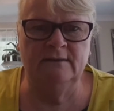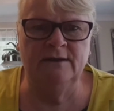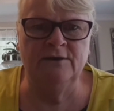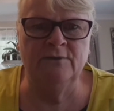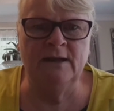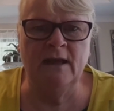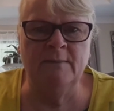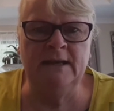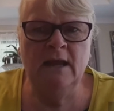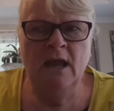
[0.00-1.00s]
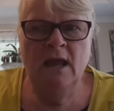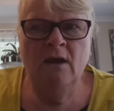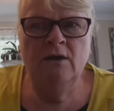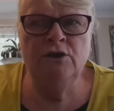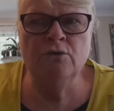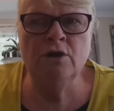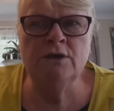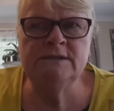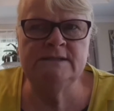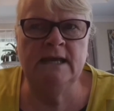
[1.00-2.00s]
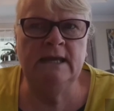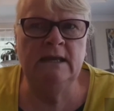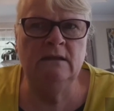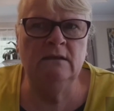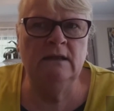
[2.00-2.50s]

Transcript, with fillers: You know, I mean, you could say